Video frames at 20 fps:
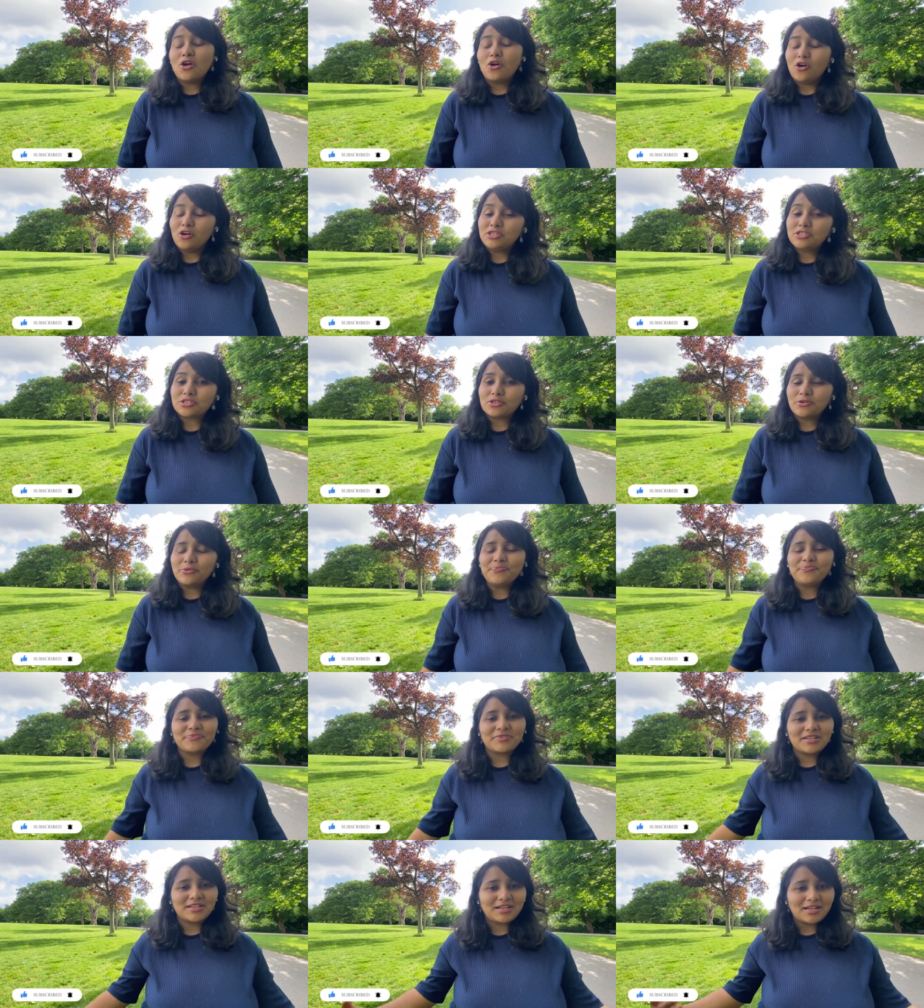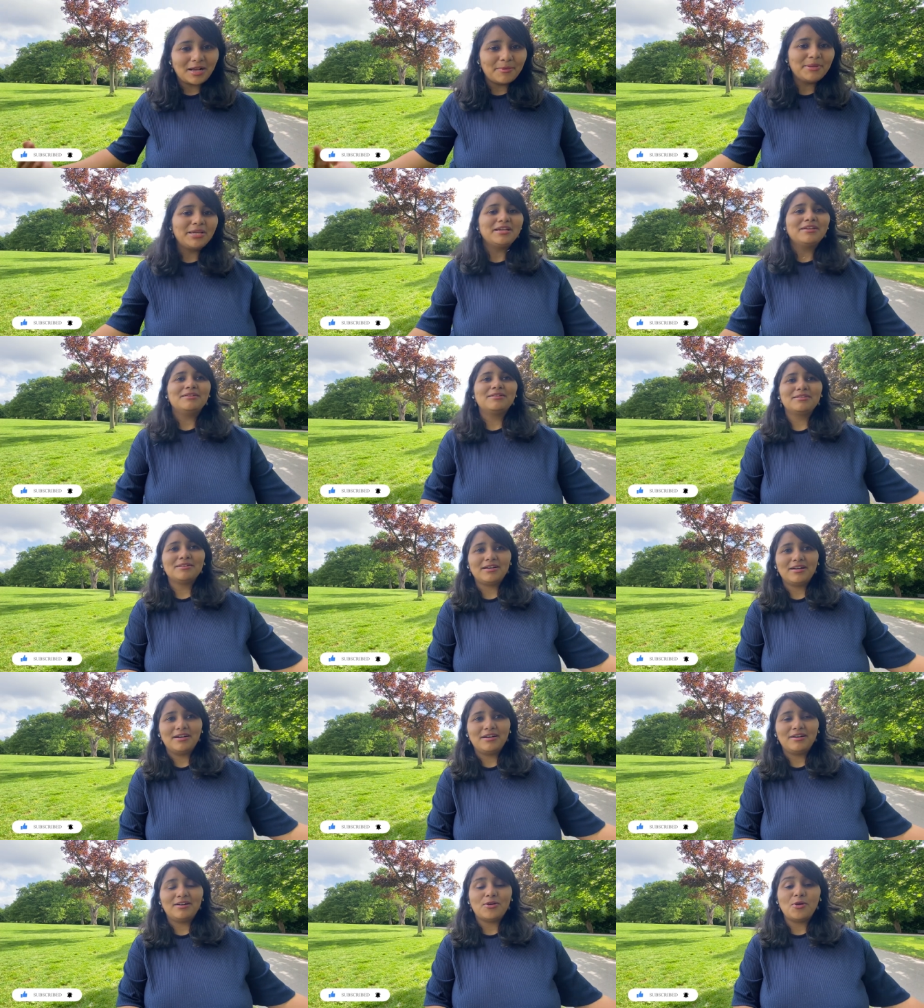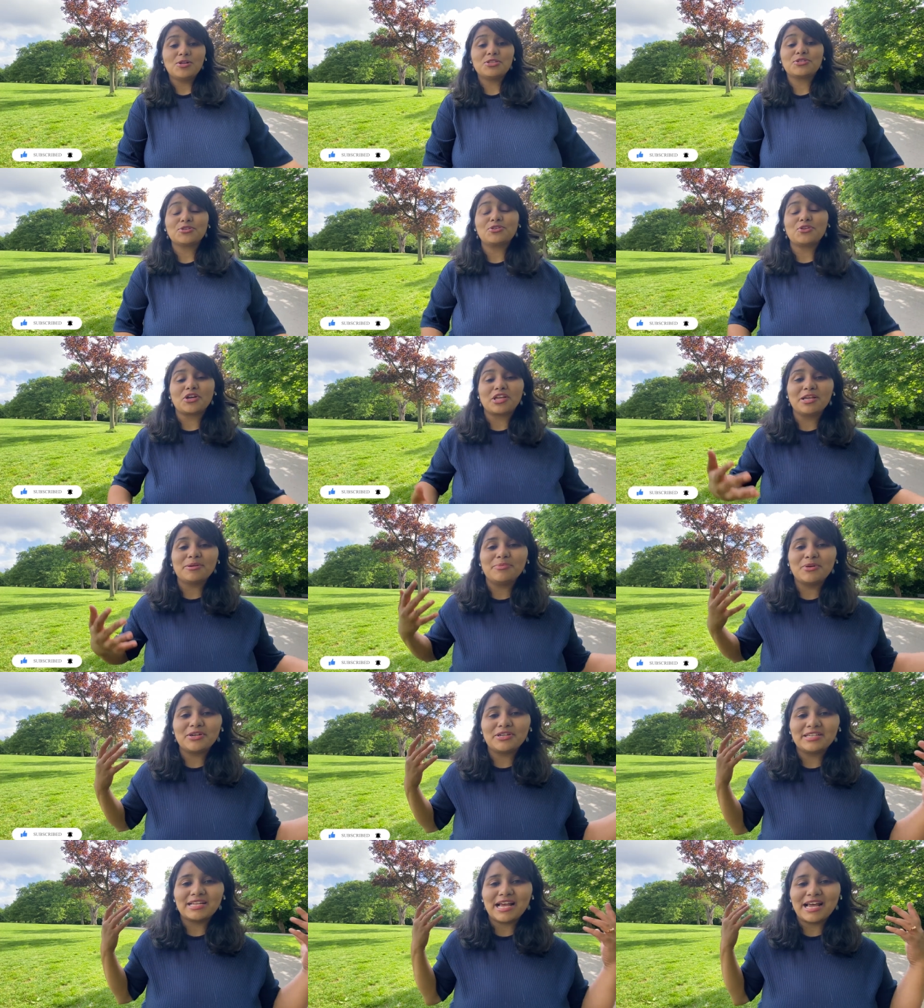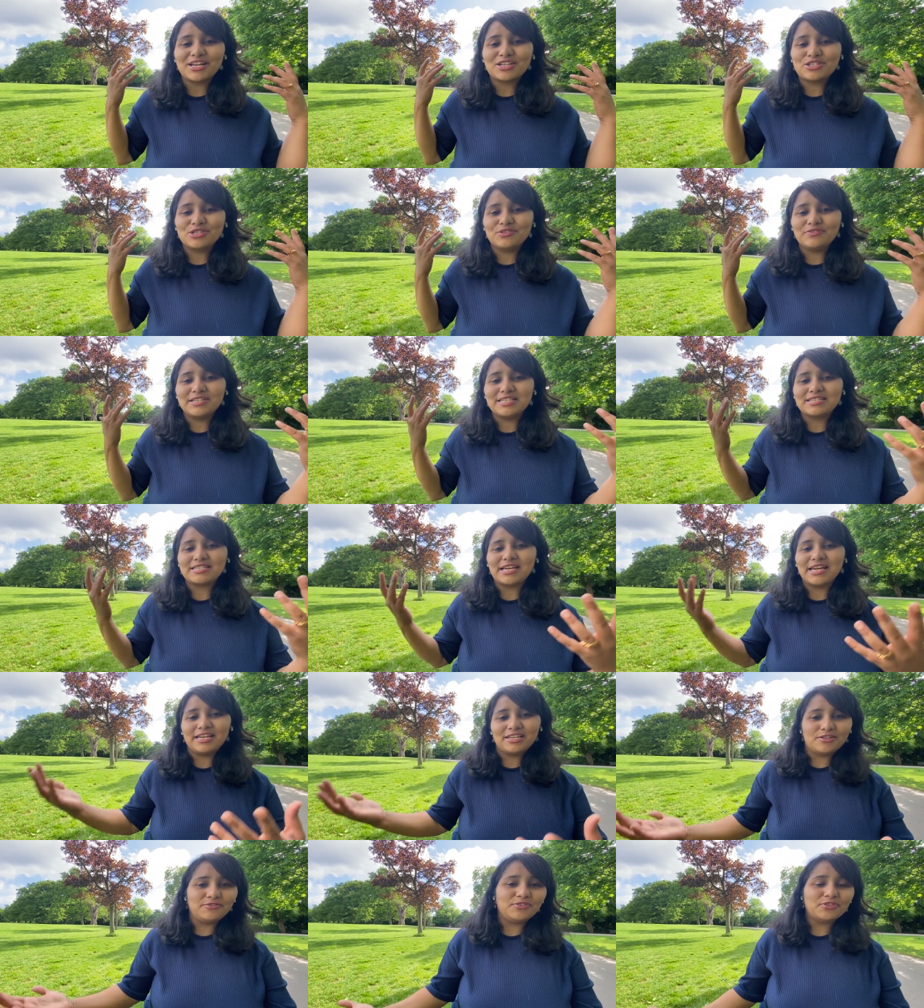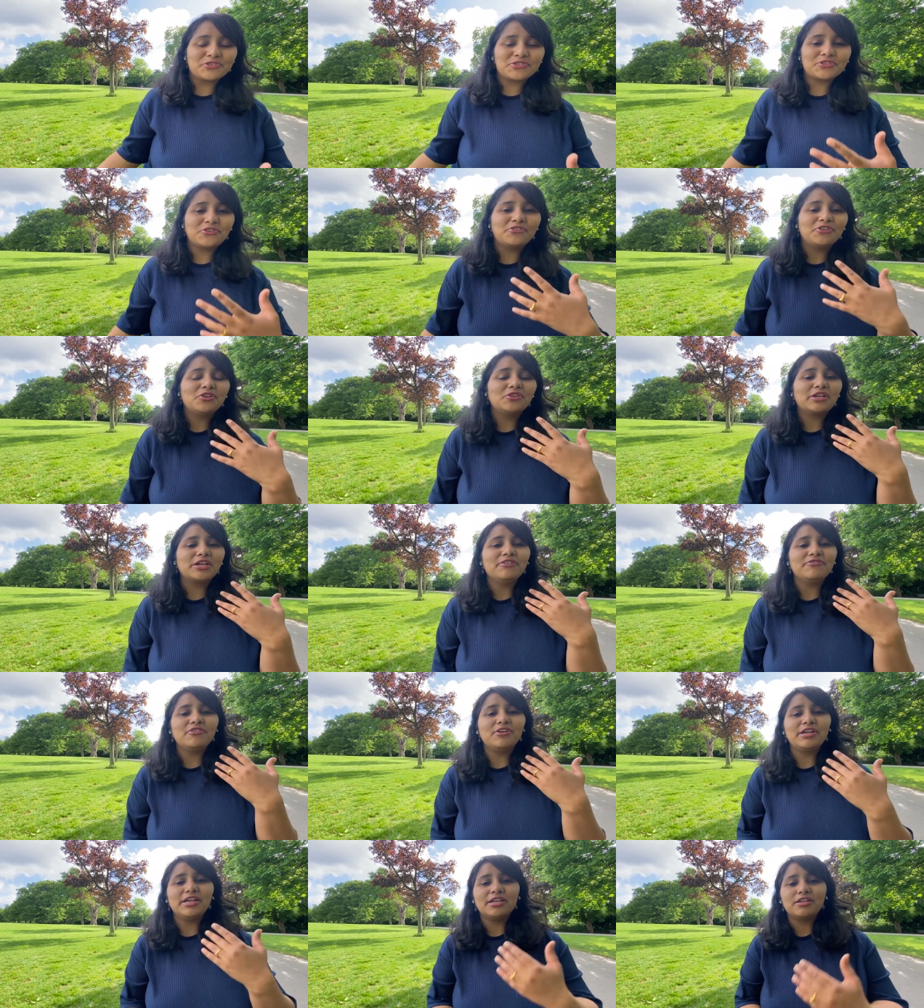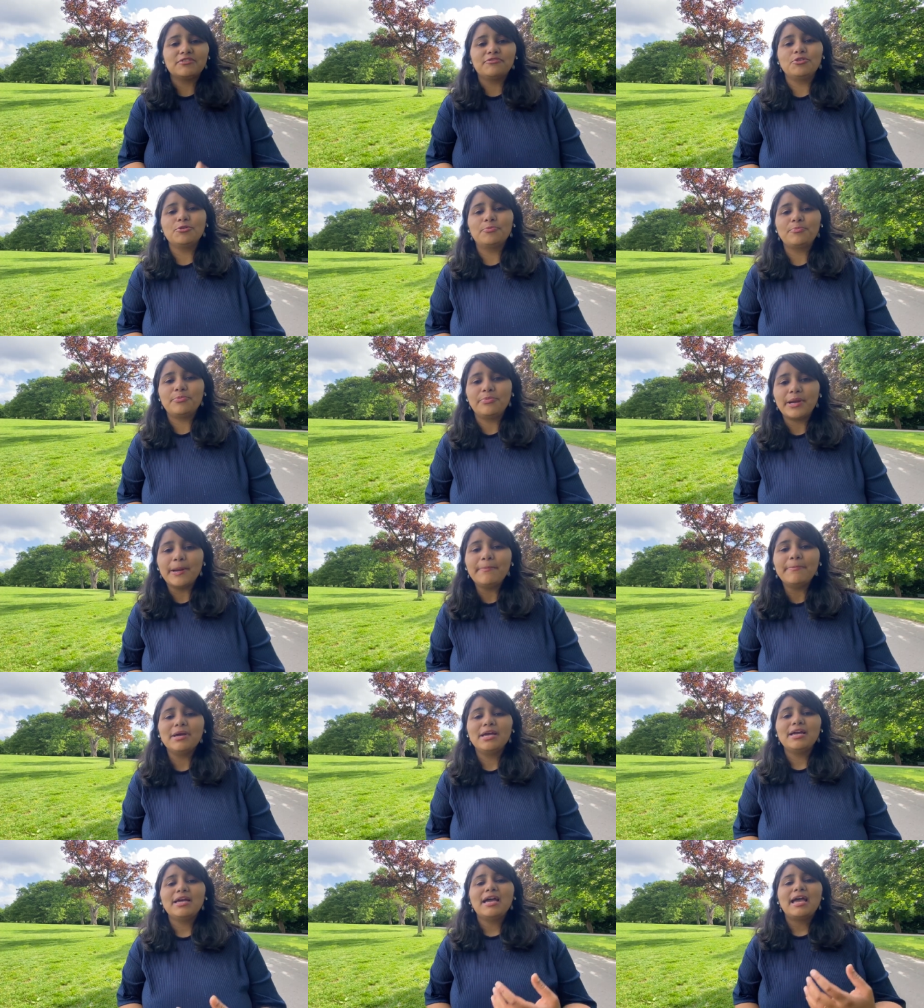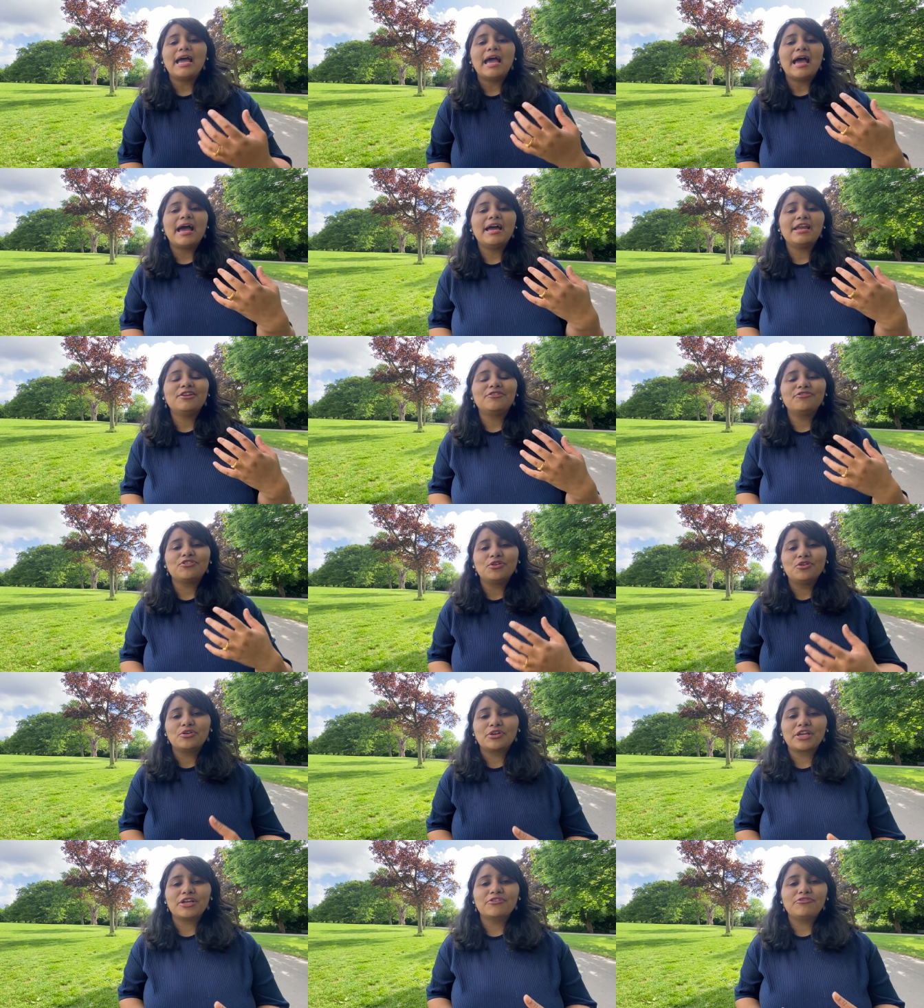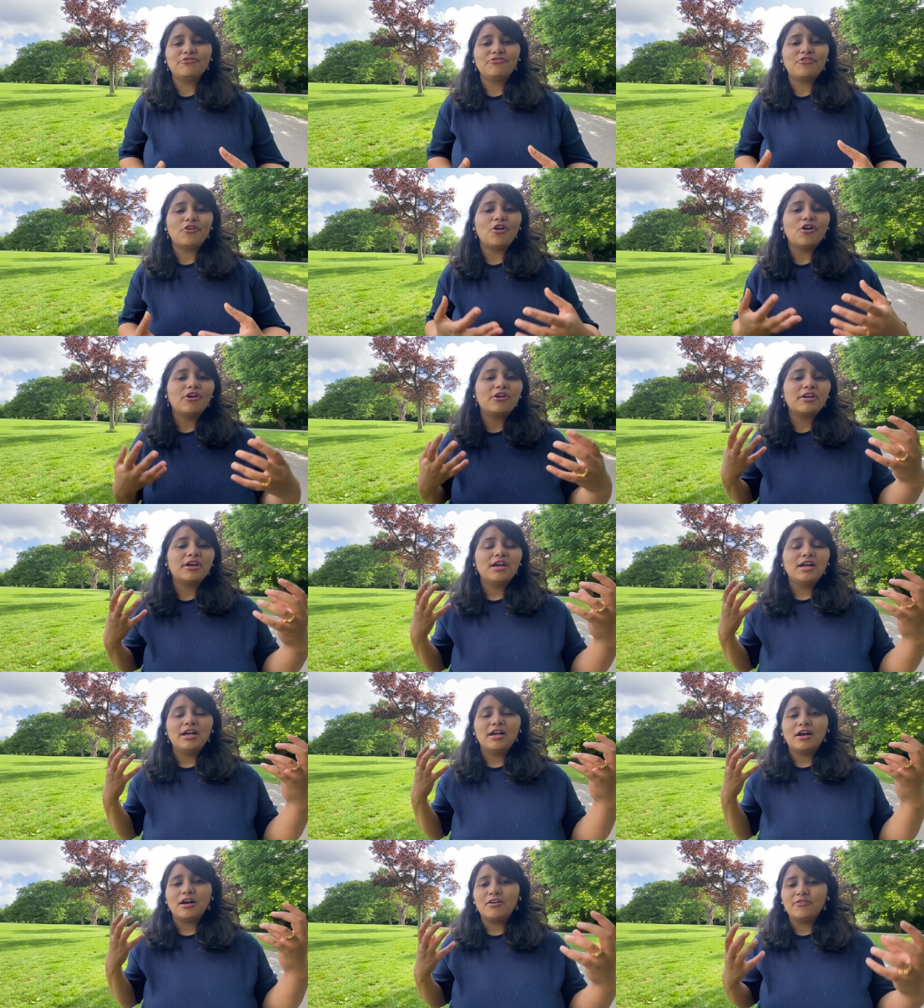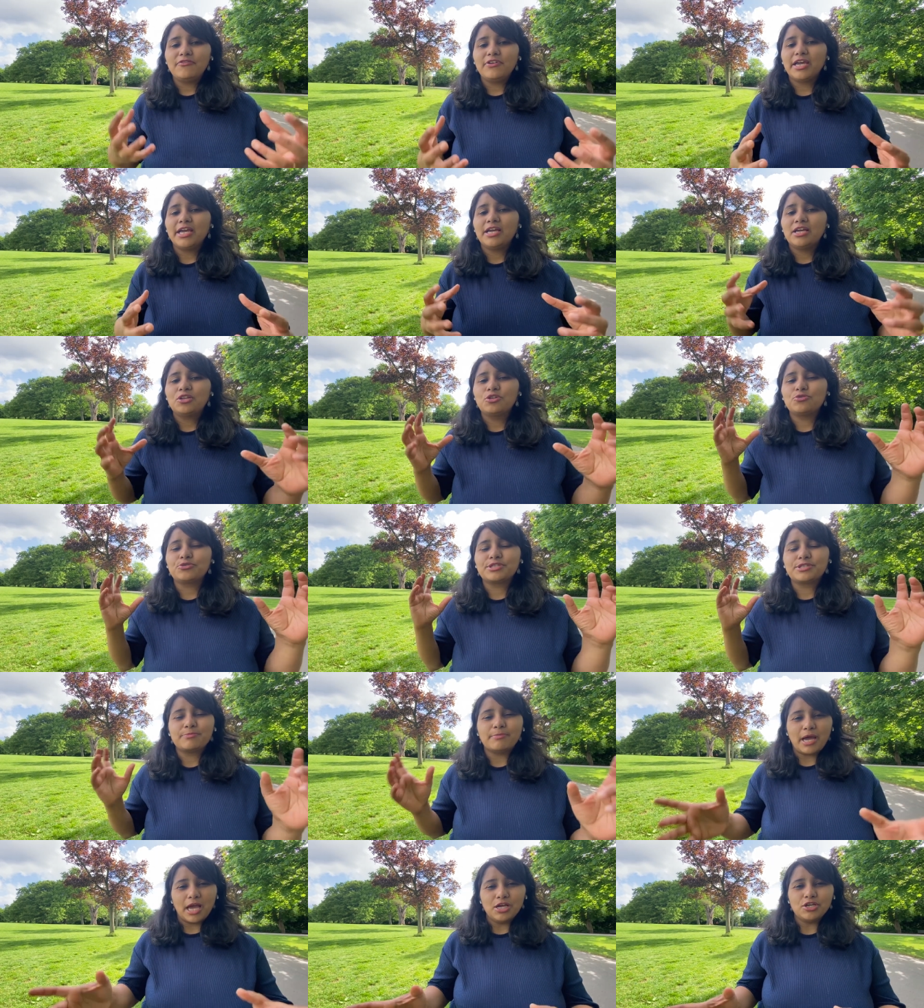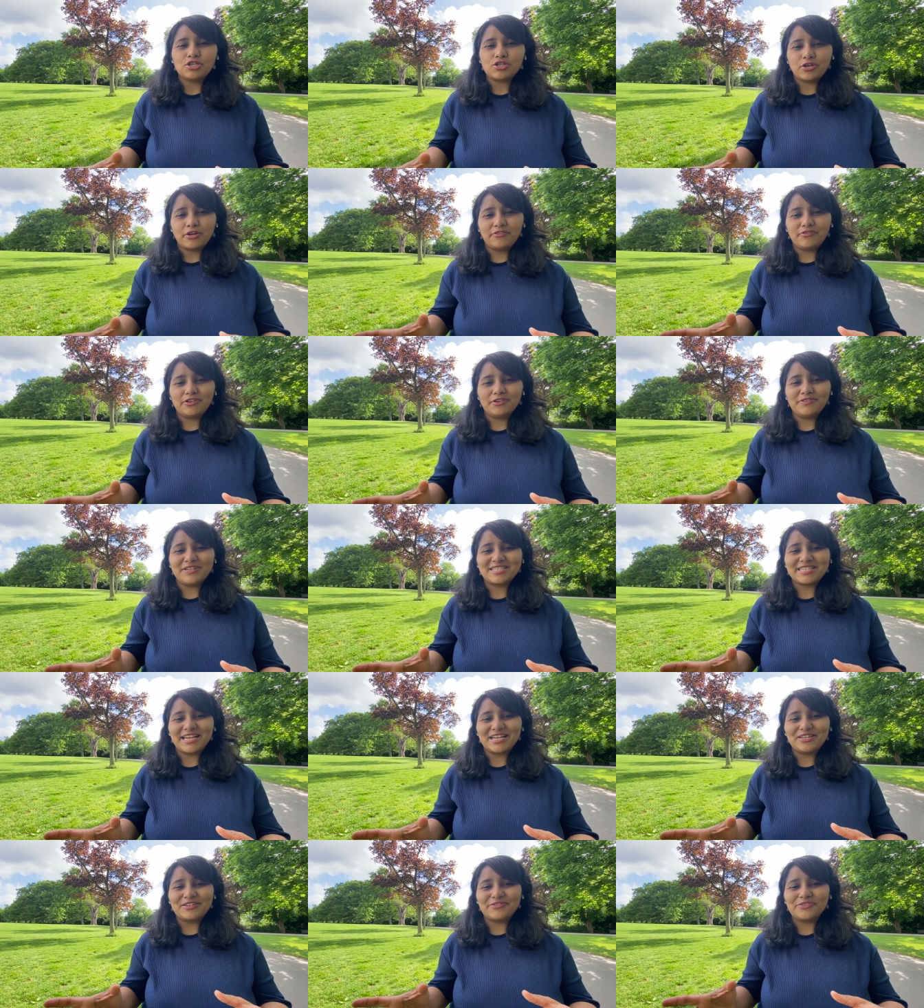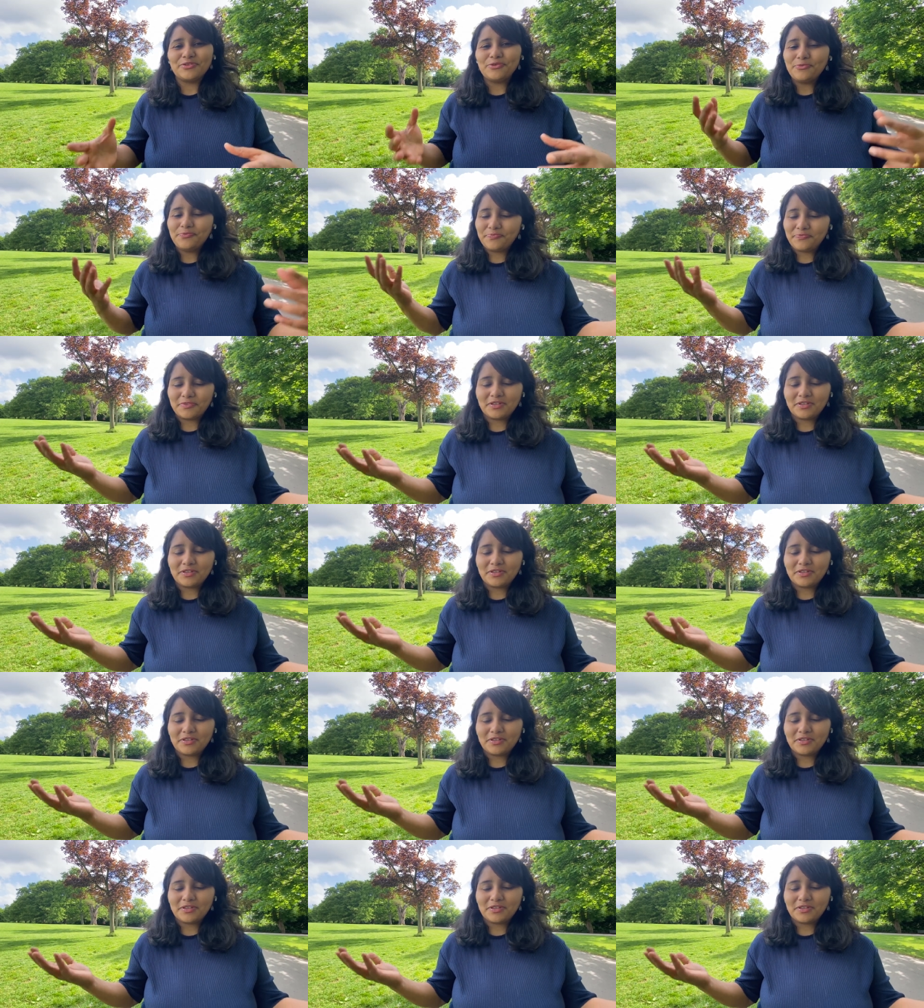Also talking about the actual visa interview. So if you're looking for interview prep, and if you're looking for a way to smash your F1 visa interview,